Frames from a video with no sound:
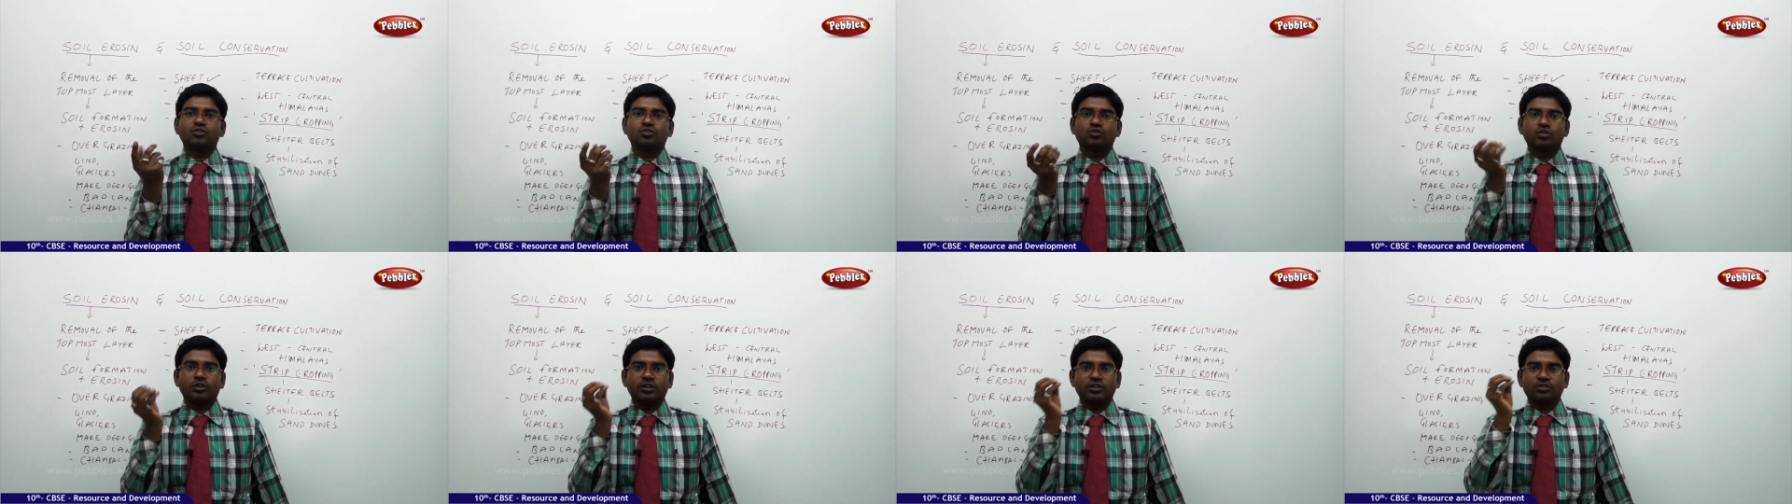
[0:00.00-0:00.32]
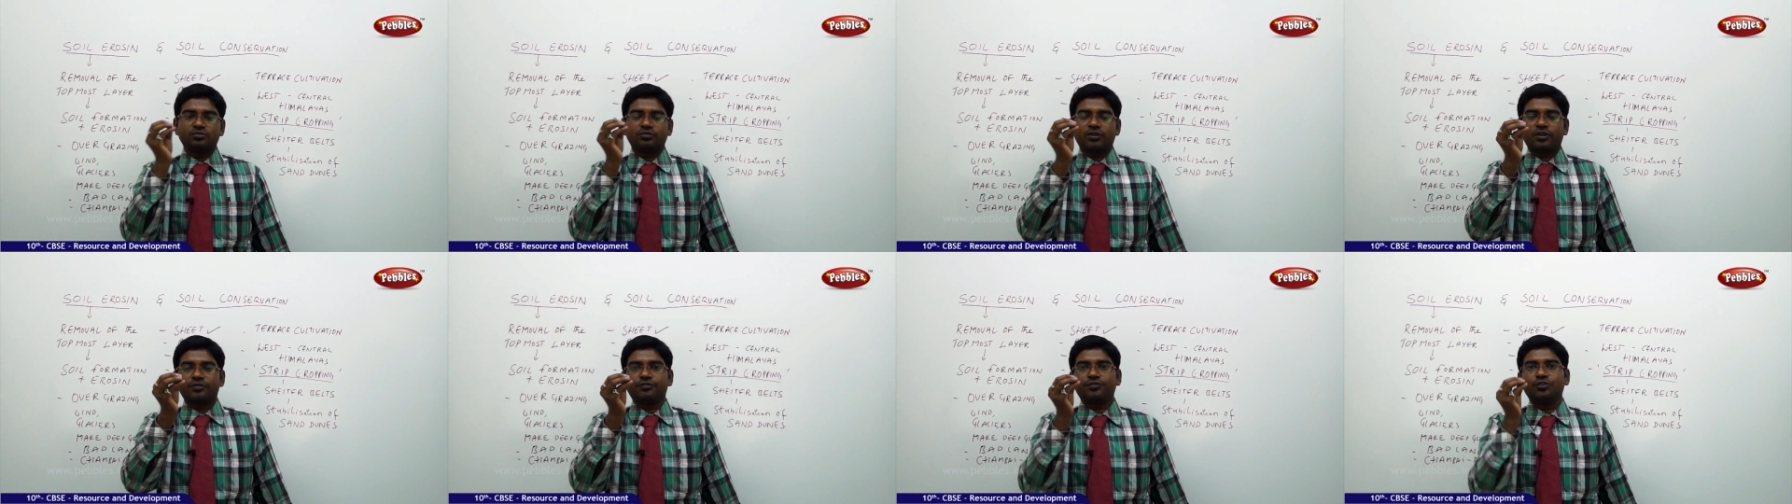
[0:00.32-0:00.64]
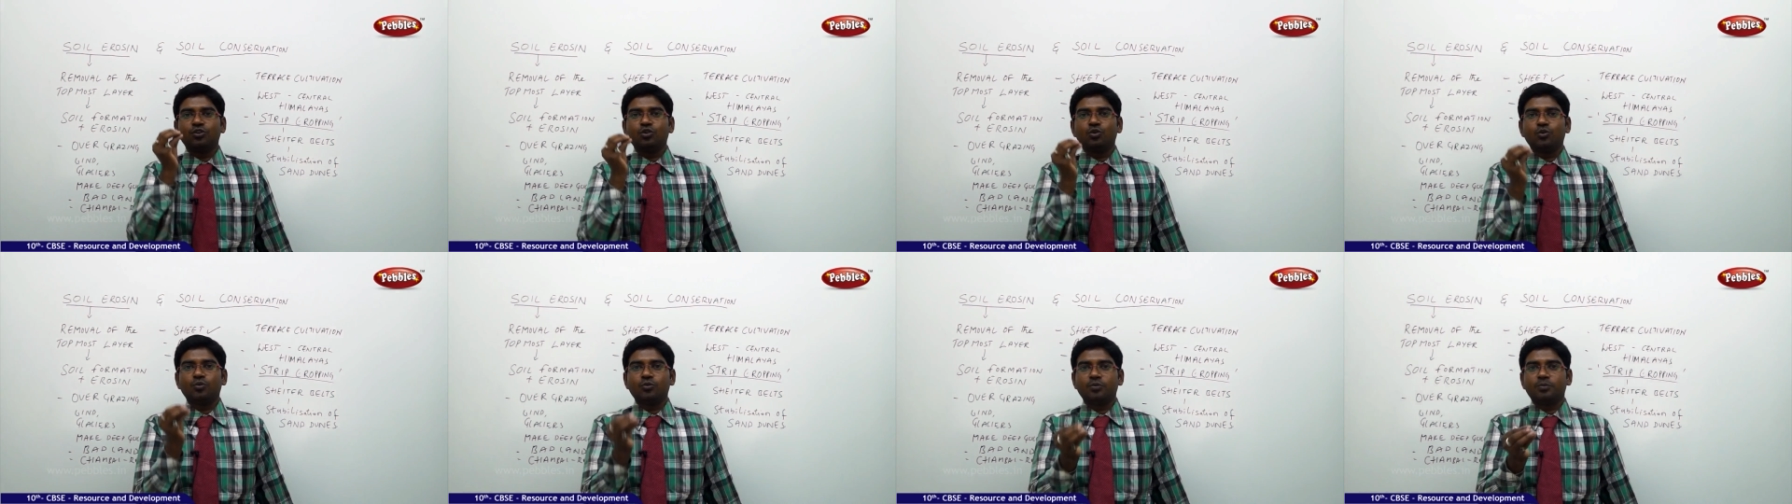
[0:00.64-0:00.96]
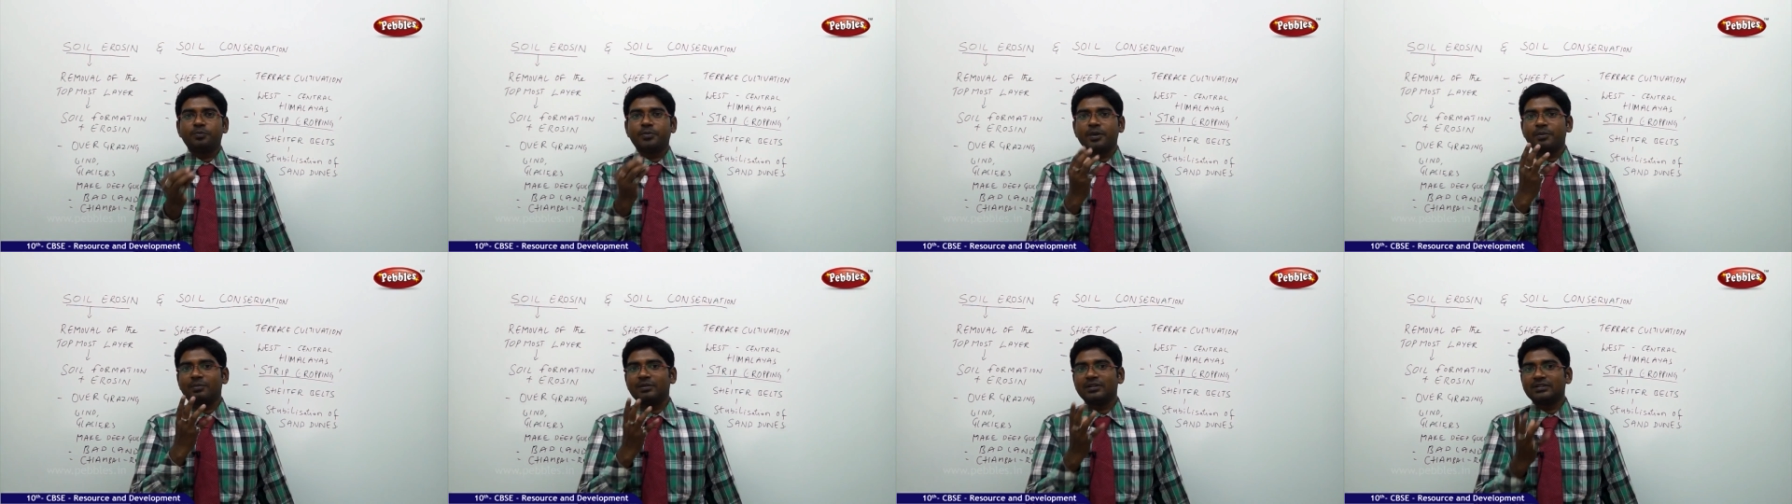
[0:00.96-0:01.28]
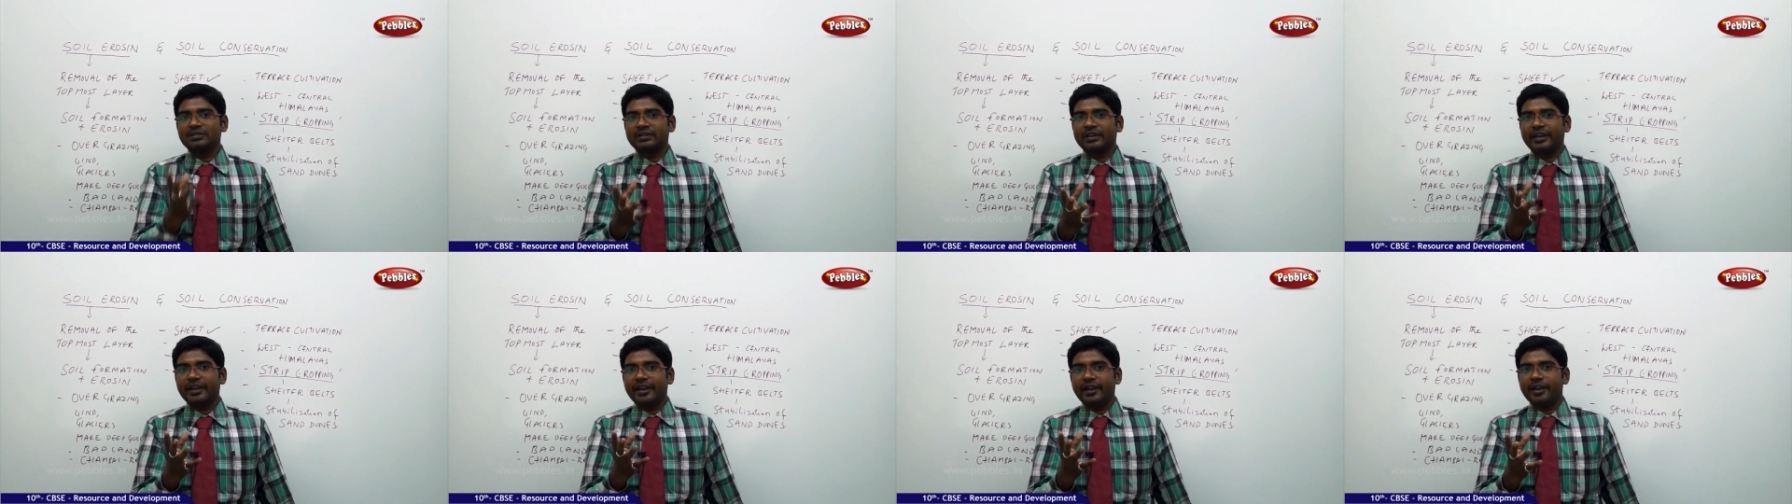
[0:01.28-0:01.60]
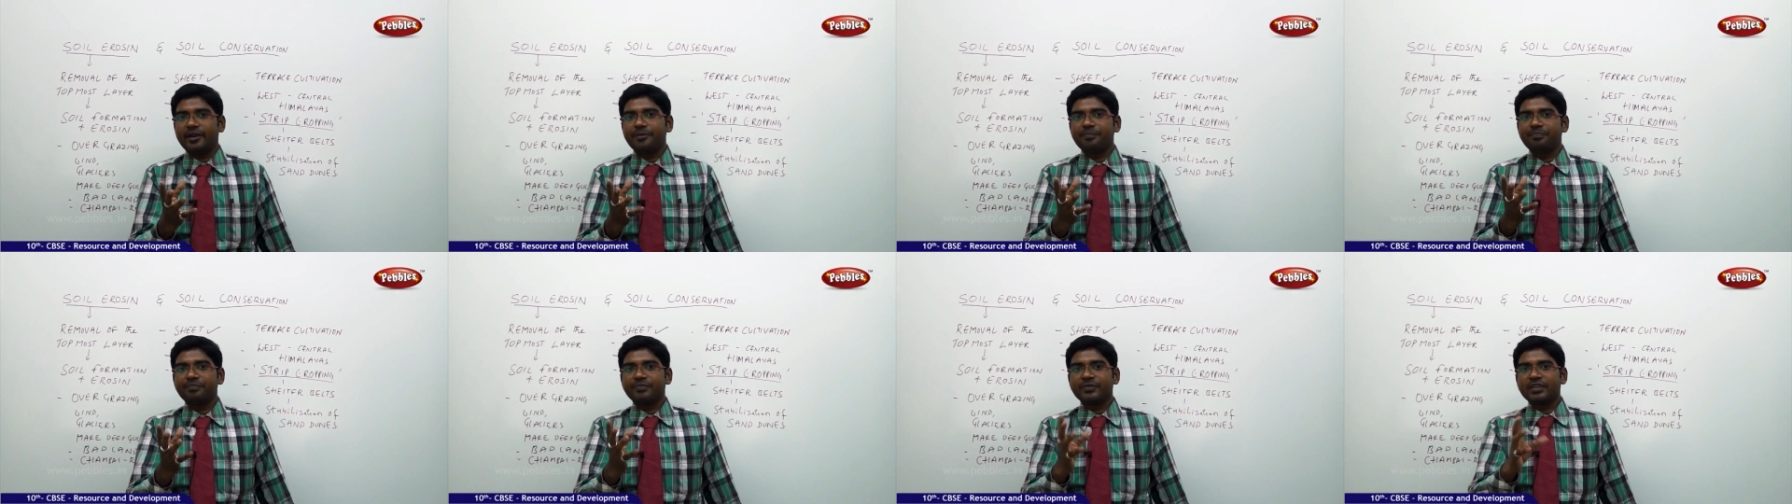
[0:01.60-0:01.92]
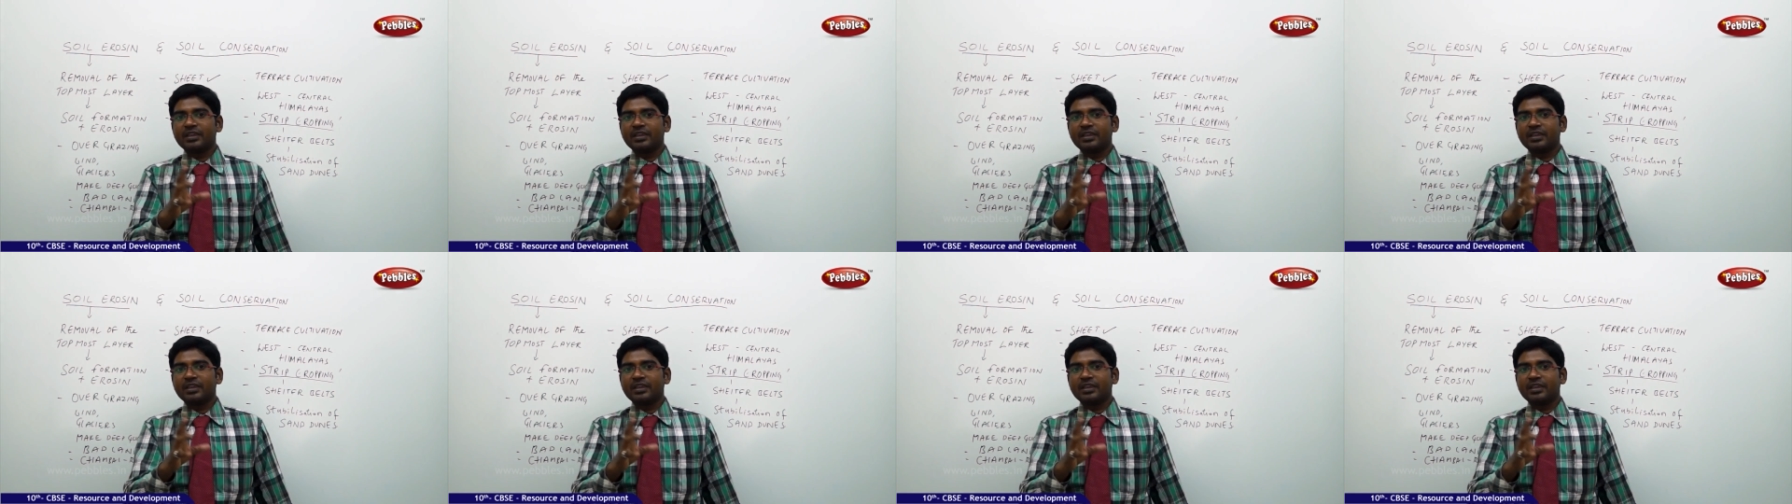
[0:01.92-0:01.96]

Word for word: so it's for few people greed